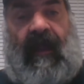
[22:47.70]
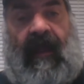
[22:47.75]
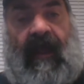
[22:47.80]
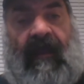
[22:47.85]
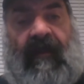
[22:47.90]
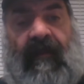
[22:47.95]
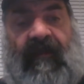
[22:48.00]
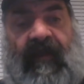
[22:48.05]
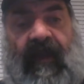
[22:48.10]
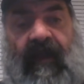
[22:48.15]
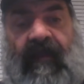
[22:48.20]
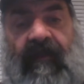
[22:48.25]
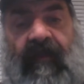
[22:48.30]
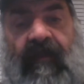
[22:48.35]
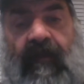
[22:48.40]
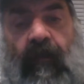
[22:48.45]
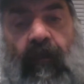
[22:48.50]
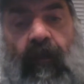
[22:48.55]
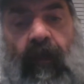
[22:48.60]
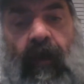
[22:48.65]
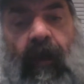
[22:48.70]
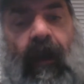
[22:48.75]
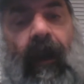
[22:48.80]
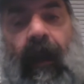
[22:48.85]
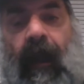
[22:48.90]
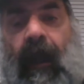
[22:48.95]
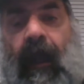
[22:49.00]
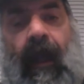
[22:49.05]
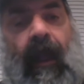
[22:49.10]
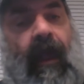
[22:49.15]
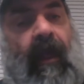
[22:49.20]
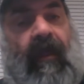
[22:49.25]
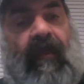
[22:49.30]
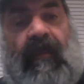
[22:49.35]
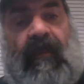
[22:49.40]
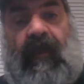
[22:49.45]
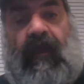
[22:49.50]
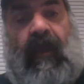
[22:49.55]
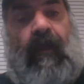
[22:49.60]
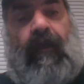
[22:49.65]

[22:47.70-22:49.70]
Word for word: in a sense of the word. The